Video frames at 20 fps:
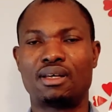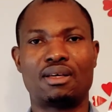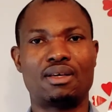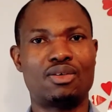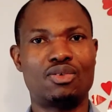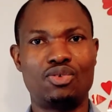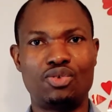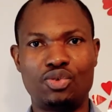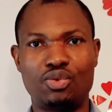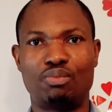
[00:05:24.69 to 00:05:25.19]

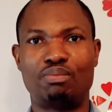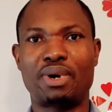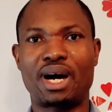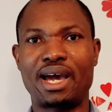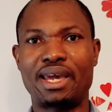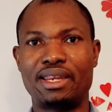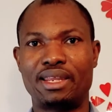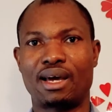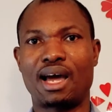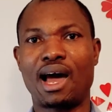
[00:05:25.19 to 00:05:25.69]
you
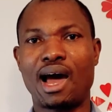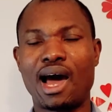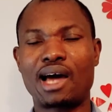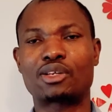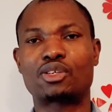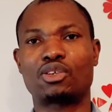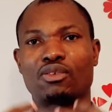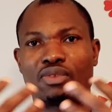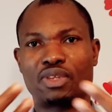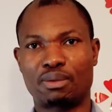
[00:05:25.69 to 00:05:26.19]
buy the
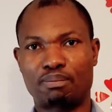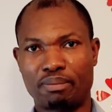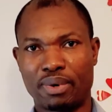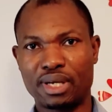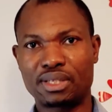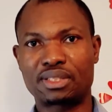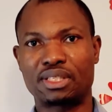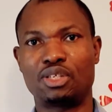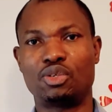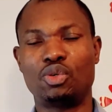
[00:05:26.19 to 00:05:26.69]
heart of the
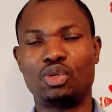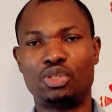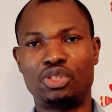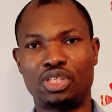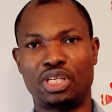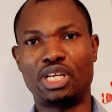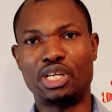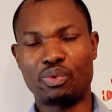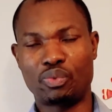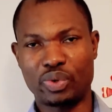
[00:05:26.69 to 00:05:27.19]
person you're
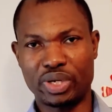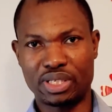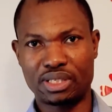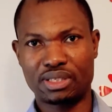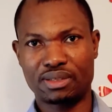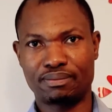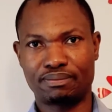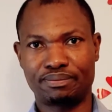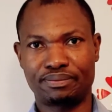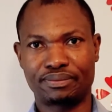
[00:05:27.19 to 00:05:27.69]
dealing with.
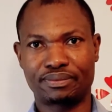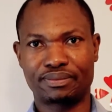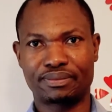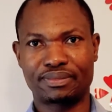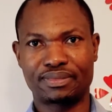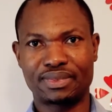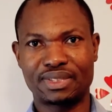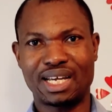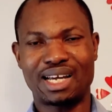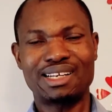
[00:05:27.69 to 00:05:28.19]

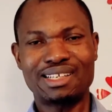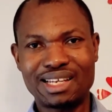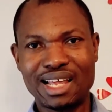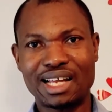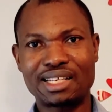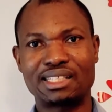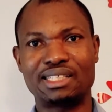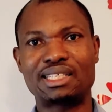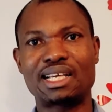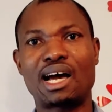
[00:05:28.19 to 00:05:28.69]
And
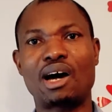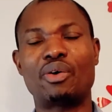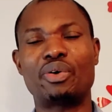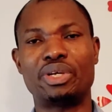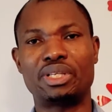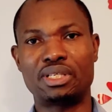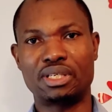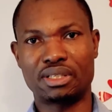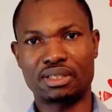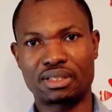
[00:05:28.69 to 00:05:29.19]
that is how
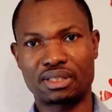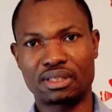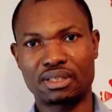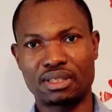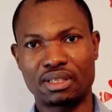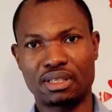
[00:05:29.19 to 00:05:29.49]
it is.